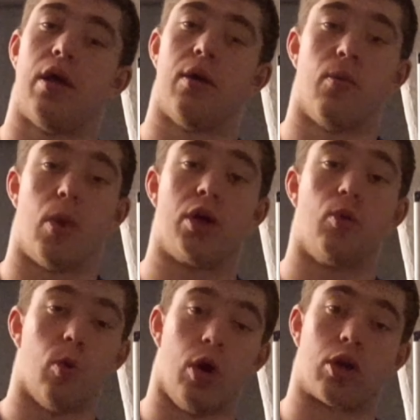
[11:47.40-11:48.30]

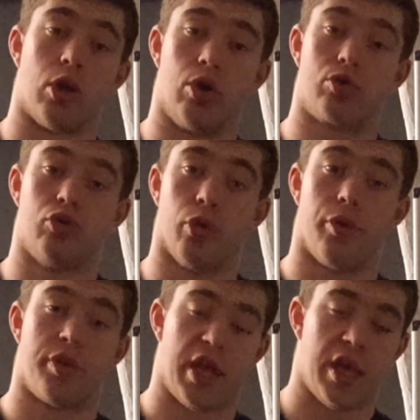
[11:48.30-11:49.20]
workload to
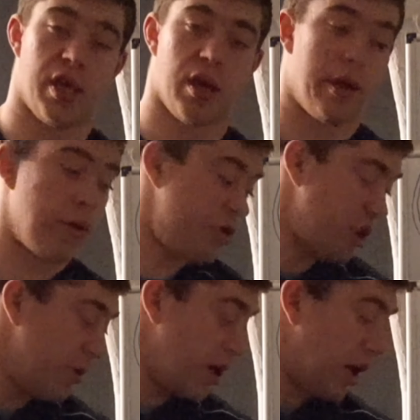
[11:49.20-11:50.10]
stay
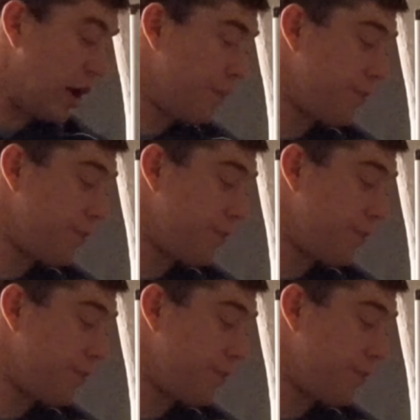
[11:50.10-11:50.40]
similar.